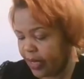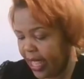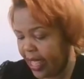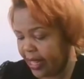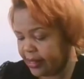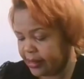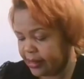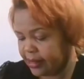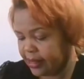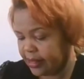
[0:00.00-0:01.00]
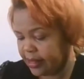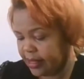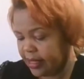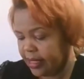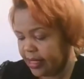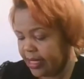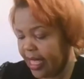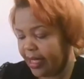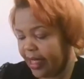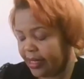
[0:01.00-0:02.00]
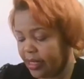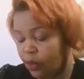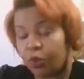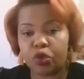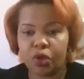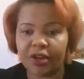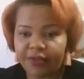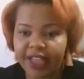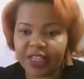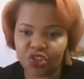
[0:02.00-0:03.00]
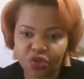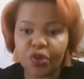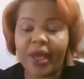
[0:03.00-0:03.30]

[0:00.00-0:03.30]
and yeah, and they will also advise you